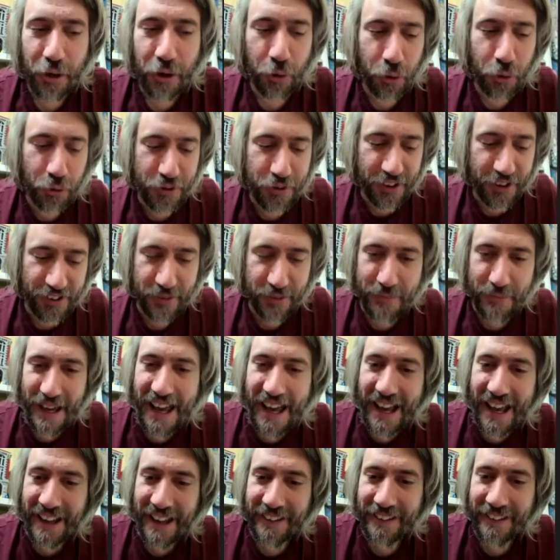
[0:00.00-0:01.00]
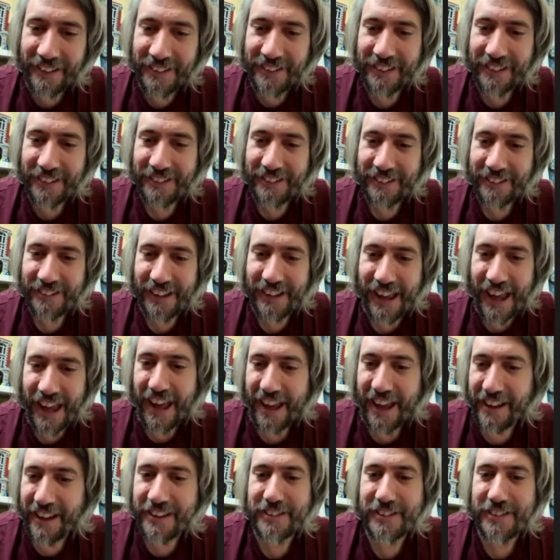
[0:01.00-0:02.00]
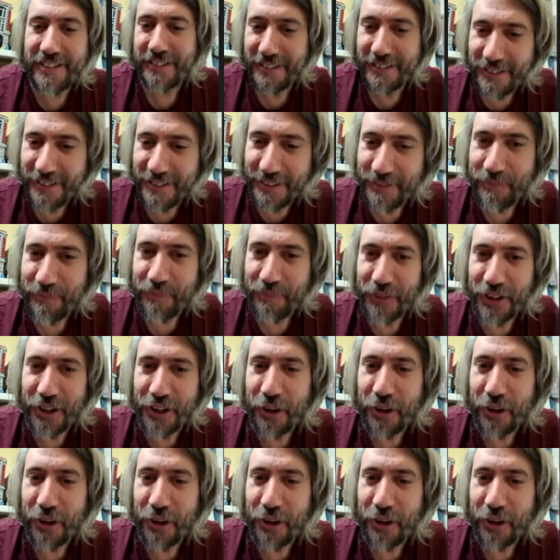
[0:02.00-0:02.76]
autism and x you yeah.